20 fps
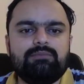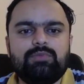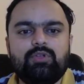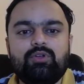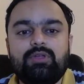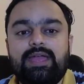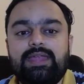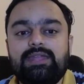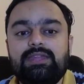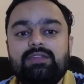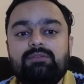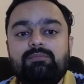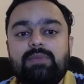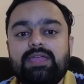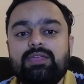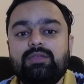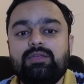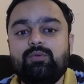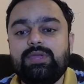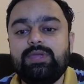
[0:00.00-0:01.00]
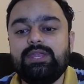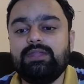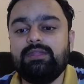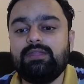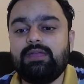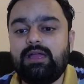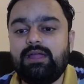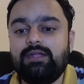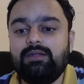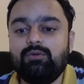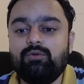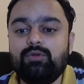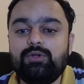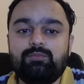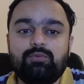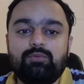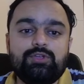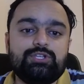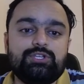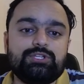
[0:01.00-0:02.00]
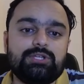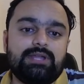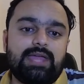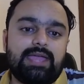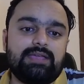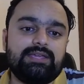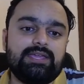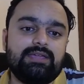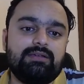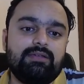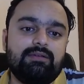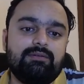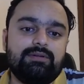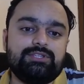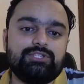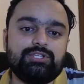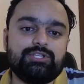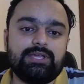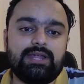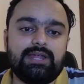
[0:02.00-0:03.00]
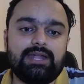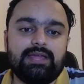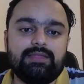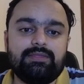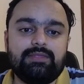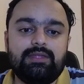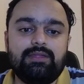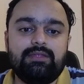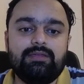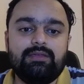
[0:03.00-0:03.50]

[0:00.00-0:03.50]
because I need my queen at a good position. I gave a check, another